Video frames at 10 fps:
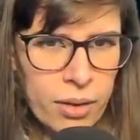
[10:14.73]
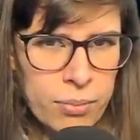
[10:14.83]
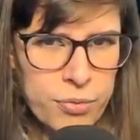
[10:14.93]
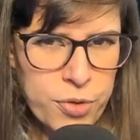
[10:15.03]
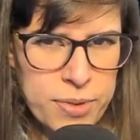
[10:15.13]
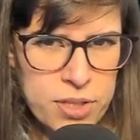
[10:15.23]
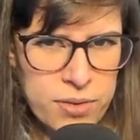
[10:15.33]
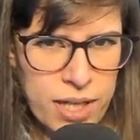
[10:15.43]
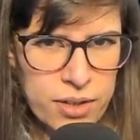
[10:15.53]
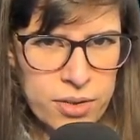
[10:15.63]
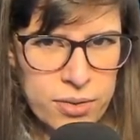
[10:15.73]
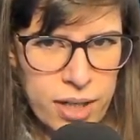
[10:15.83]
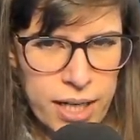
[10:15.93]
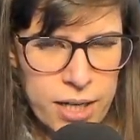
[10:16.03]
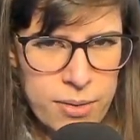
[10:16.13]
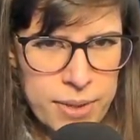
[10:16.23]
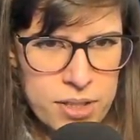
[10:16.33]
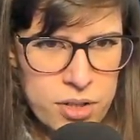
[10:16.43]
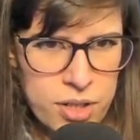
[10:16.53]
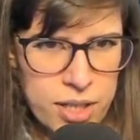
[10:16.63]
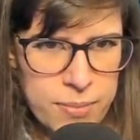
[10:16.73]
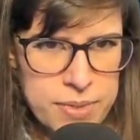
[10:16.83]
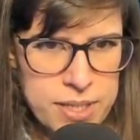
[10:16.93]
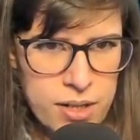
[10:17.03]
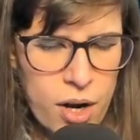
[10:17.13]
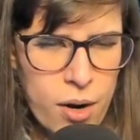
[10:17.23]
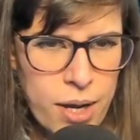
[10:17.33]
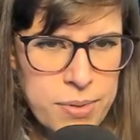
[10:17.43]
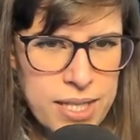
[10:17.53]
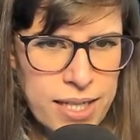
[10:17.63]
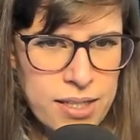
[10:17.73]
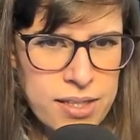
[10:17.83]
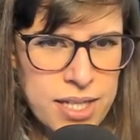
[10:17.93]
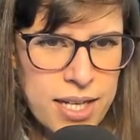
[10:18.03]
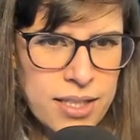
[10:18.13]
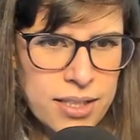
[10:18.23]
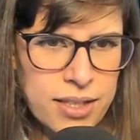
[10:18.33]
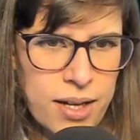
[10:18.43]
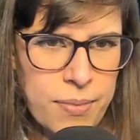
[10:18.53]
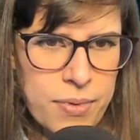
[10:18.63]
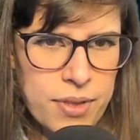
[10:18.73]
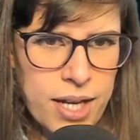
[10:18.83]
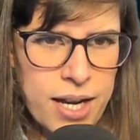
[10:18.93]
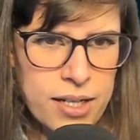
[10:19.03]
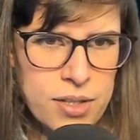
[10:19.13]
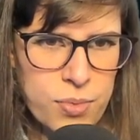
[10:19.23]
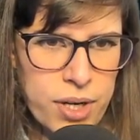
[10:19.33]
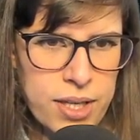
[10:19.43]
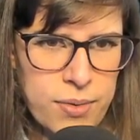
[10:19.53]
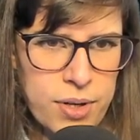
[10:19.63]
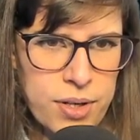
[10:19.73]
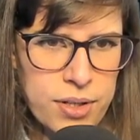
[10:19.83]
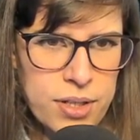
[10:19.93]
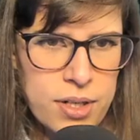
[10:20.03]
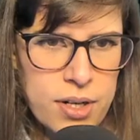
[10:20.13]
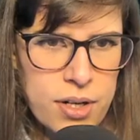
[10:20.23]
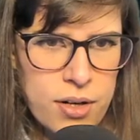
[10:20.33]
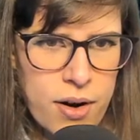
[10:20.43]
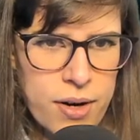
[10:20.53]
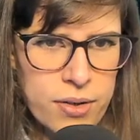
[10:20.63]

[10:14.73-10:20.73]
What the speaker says: Before we do that, though, how are my turnips? Oh, I'd seeded them. That's why they weren't growing.